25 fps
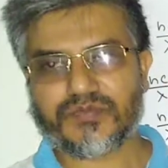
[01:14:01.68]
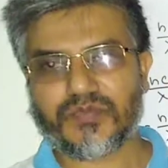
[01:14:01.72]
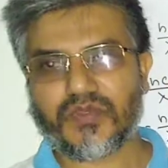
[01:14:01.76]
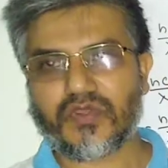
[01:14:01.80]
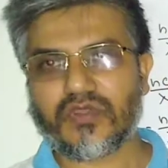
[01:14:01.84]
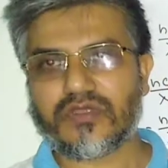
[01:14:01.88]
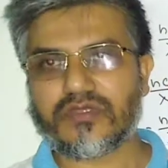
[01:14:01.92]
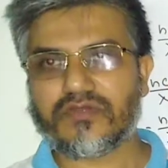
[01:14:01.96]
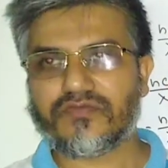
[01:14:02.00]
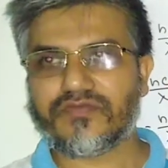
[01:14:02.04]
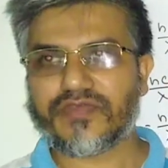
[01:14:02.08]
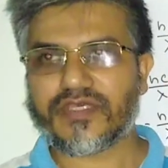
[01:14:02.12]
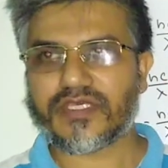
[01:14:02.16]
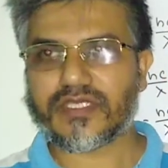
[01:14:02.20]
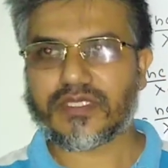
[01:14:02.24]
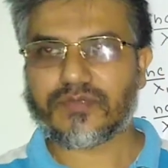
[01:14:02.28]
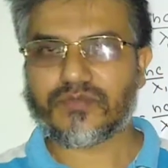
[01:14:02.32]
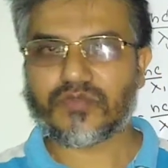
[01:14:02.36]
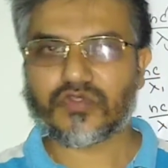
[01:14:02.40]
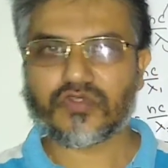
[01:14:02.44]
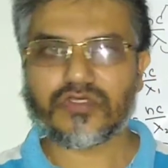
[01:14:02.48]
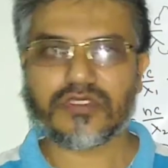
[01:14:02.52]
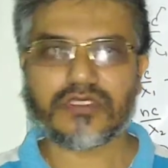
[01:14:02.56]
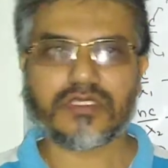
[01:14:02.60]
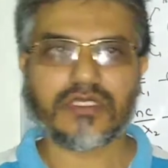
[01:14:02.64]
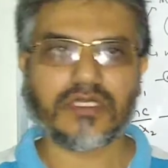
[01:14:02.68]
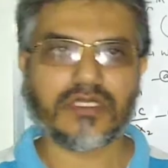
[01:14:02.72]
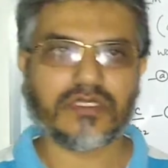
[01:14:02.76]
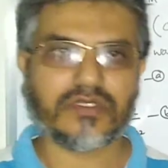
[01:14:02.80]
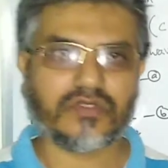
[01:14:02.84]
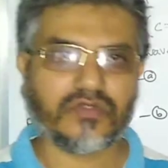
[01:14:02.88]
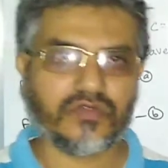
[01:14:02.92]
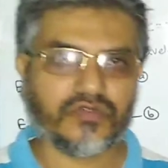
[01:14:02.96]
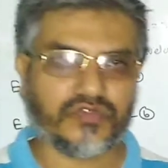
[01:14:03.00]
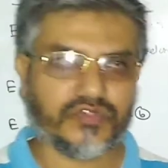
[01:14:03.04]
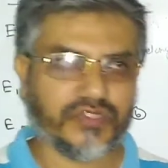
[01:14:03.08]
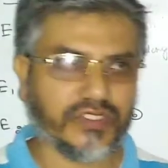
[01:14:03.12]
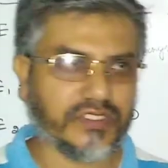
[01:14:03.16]
from this point we come
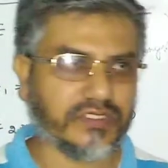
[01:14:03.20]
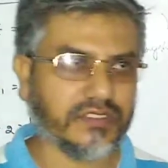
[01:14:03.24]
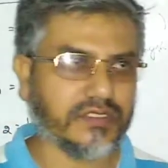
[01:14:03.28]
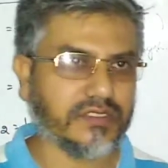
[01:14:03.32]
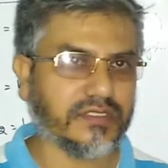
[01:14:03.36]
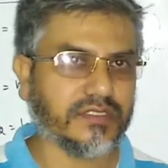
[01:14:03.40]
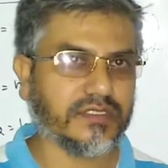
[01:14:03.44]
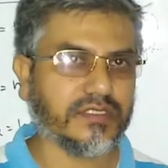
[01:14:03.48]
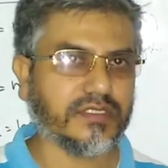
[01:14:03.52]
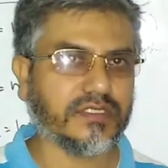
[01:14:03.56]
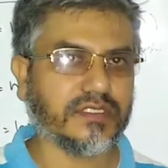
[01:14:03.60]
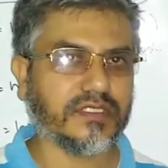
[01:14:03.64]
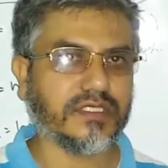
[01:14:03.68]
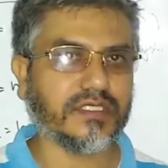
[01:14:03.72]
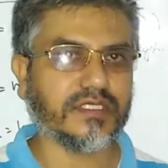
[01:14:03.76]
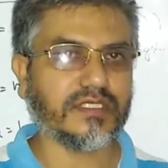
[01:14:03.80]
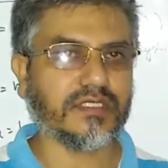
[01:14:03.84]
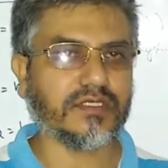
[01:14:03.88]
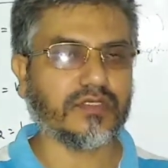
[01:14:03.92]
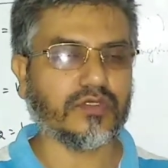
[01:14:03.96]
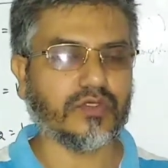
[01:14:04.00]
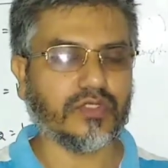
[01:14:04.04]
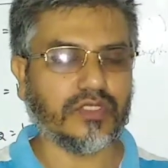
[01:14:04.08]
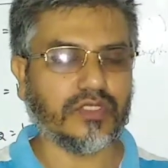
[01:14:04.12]
to the conclusion